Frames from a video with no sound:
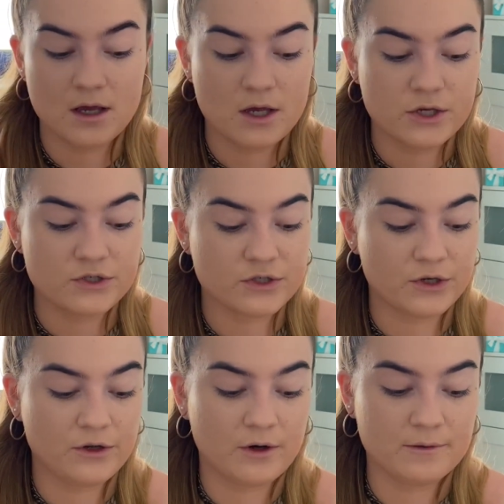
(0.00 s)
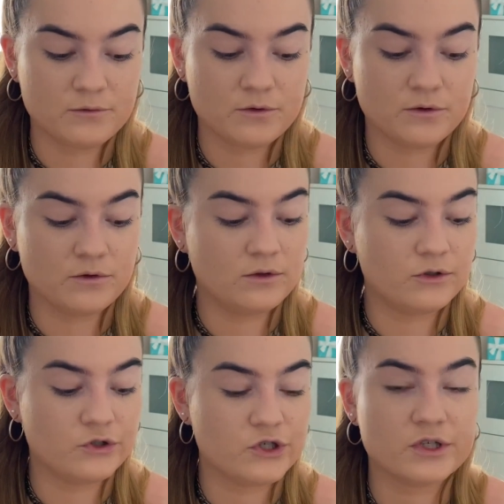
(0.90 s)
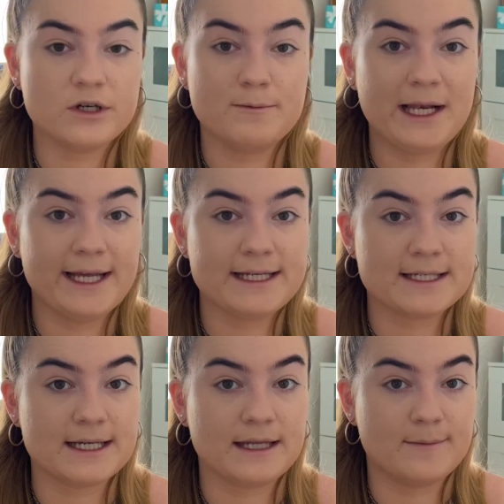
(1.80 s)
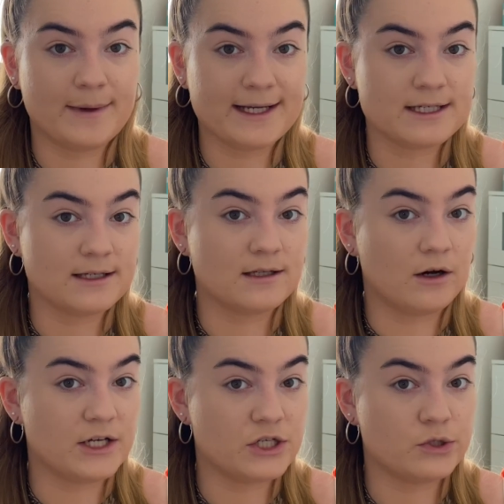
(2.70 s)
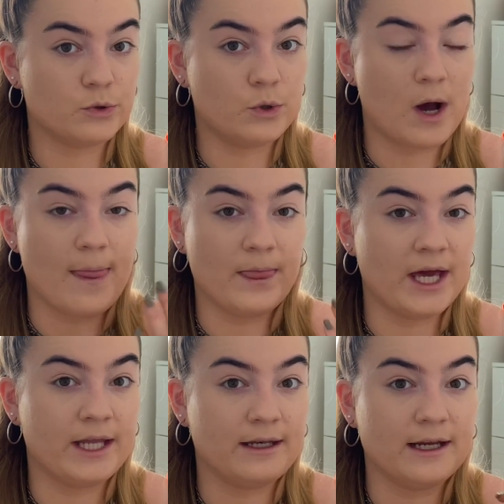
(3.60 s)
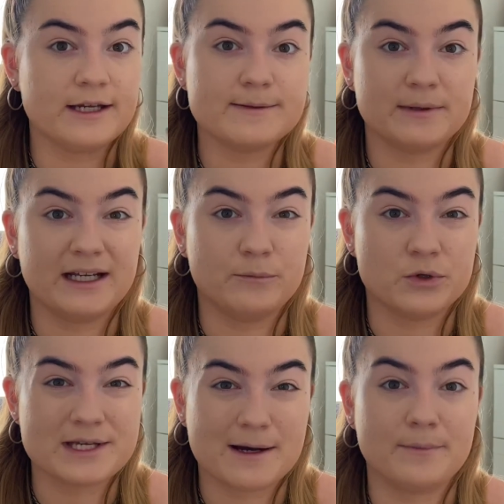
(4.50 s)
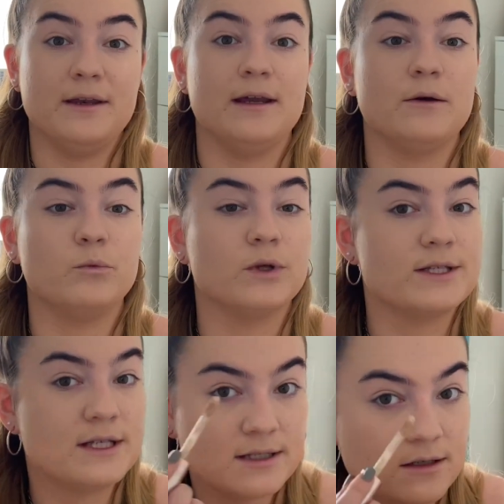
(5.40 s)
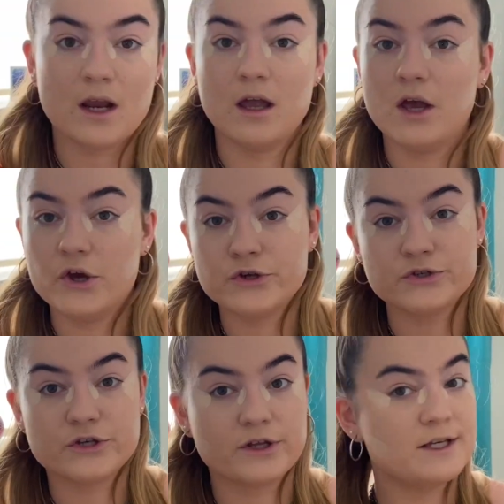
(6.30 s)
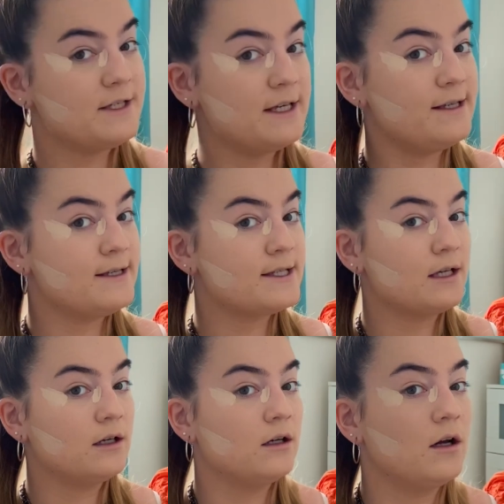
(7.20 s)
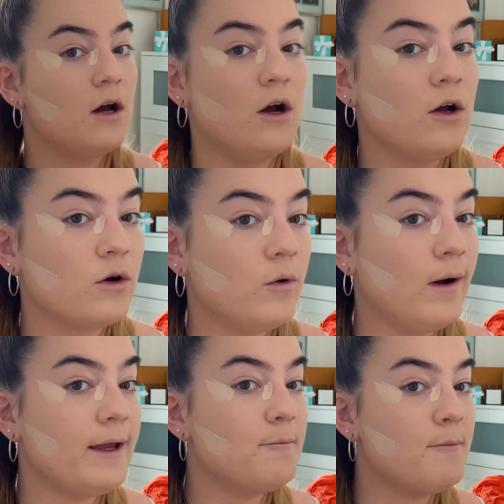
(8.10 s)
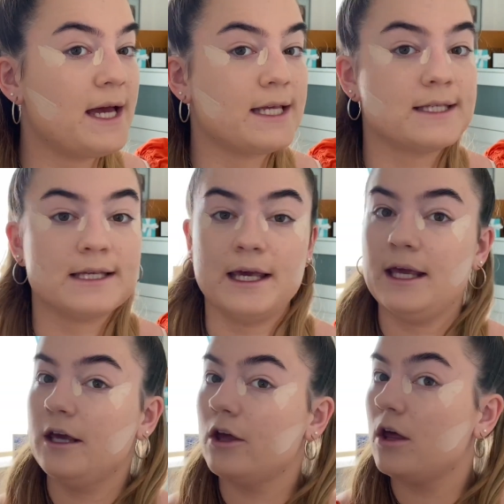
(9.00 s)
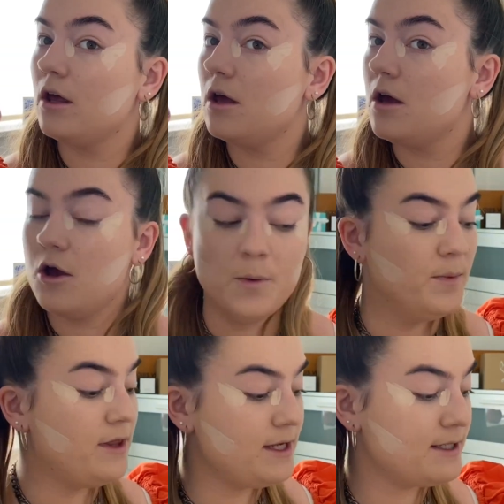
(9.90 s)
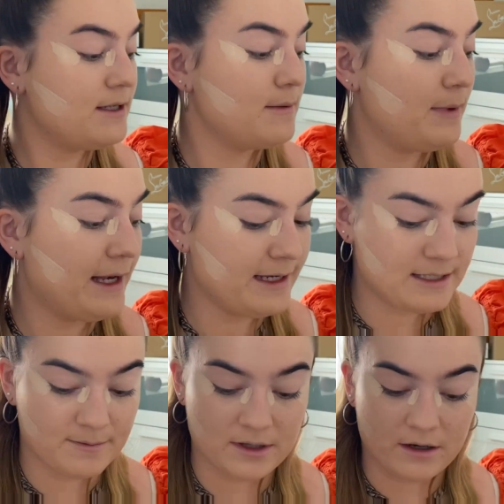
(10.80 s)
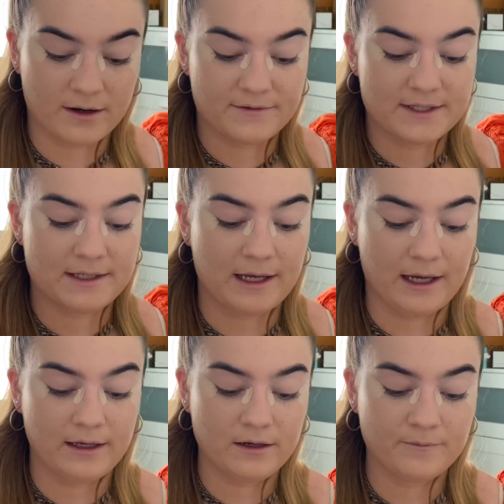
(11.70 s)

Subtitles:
So I'm just going to place it in the places that I saw and then explain what's happening once it's done. So this is quite messy, but this is the placement that I've seen.